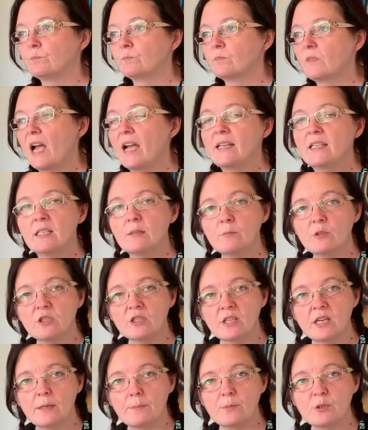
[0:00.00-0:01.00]
item
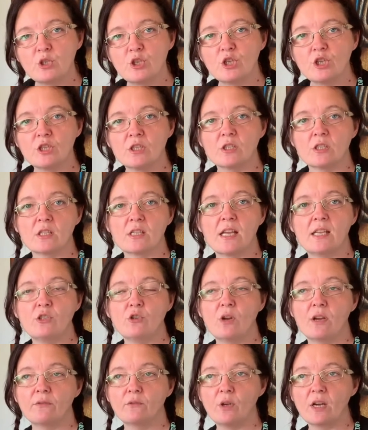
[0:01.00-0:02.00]
descriptions, and you
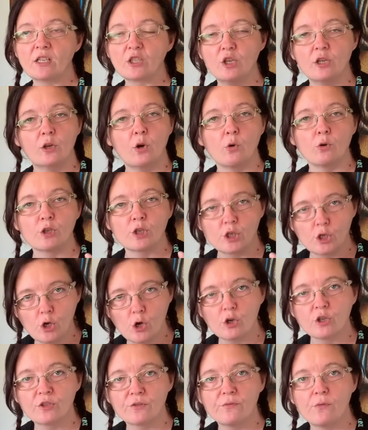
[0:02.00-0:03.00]
have to actually go
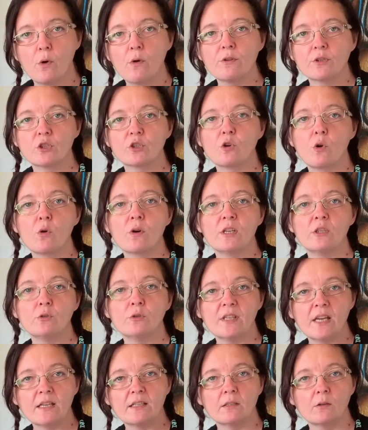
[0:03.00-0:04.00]
search for the story to
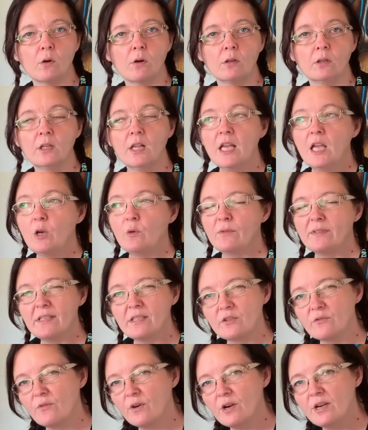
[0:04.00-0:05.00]
get it all, which is
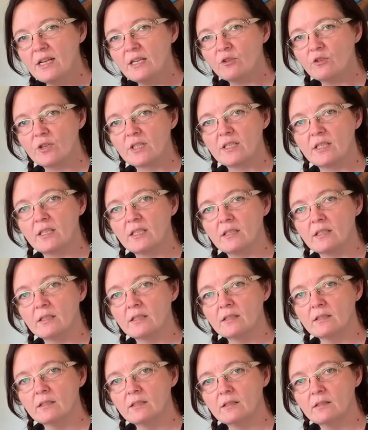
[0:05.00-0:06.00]
very interesting
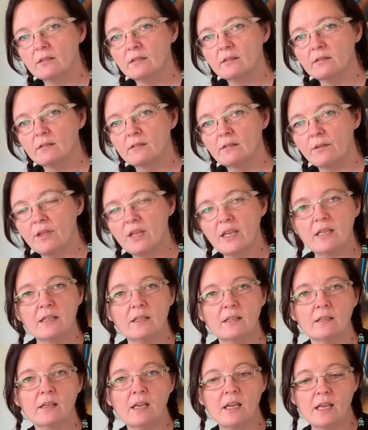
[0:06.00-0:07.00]

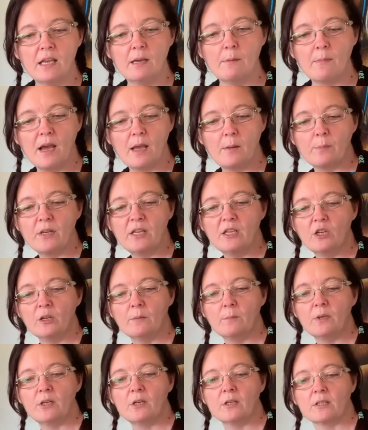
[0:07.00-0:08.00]
thing in my opinion,
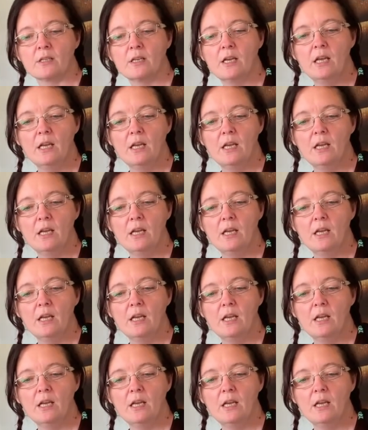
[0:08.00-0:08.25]
because